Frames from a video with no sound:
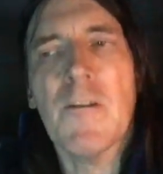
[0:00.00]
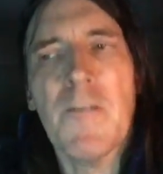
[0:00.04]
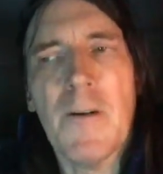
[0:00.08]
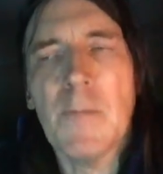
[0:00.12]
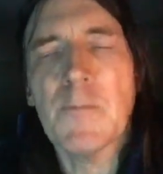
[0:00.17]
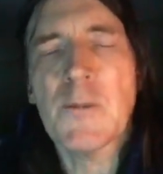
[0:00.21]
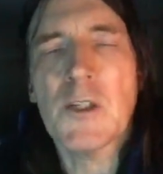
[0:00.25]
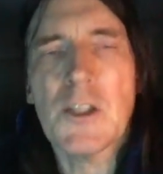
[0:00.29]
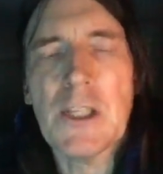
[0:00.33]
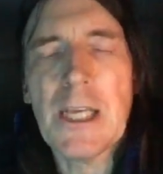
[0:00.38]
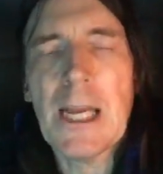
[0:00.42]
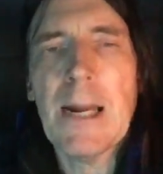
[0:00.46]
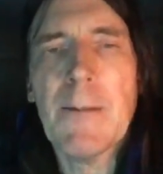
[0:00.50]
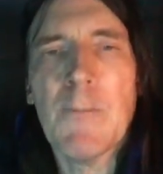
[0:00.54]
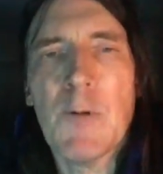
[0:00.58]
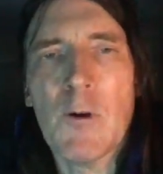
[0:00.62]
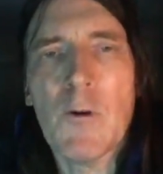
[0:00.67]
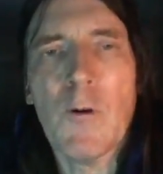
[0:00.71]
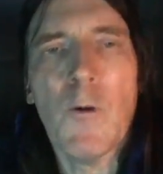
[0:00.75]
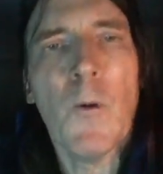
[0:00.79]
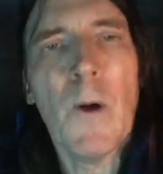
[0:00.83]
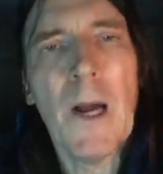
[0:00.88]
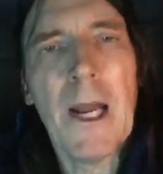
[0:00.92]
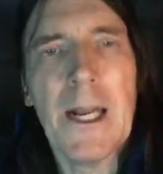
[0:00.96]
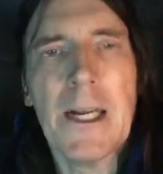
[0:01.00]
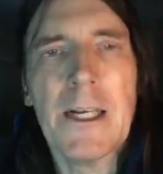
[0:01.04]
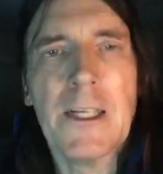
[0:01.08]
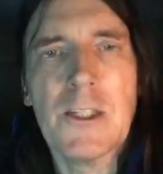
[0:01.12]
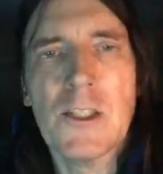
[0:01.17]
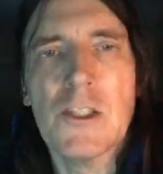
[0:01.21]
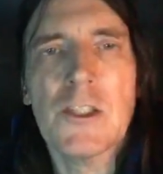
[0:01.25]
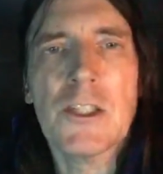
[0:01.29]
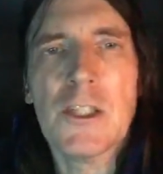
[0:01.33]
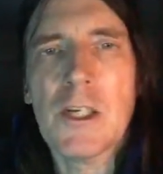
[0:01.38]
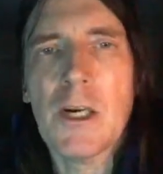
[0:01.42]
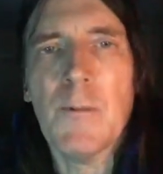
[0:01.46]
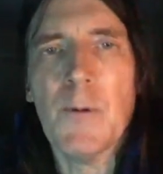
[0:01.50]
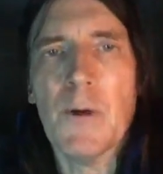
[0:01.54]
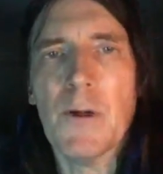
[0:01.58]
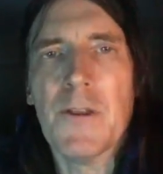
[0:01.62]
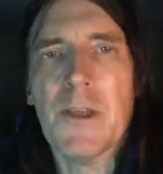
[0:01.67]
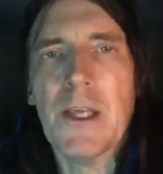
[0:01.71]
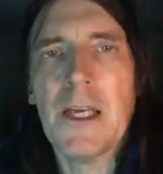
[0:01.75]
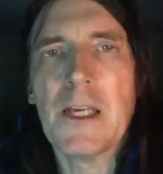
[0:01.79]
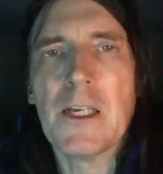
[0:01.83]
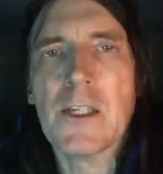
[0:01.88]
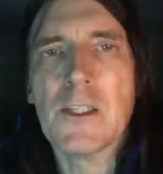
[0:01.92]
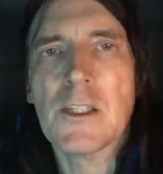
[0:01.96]
If I'm just hammering away at just a couple of
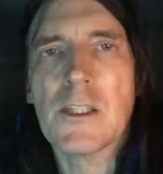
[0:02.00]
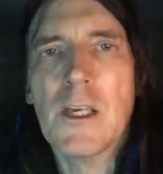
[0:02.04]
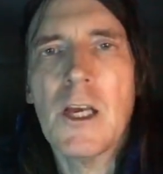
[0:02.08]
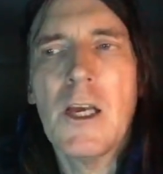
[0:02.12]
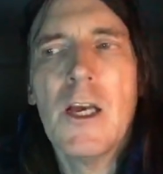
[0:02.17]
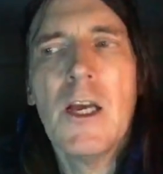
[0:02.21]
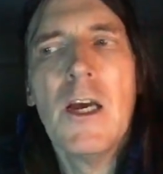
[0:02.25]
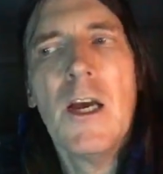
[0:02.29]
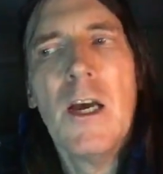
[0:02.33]
things,